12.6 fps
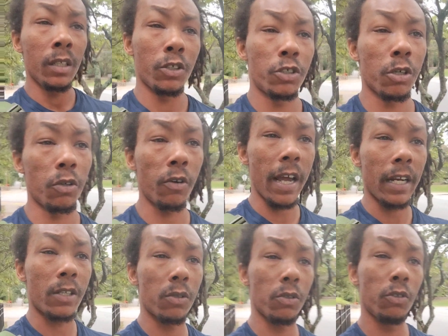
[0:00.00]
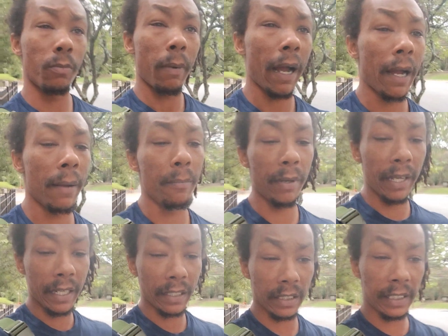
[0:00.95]
You show gratitude by
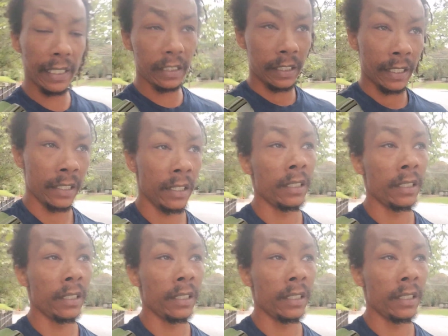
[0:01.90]
being consistent.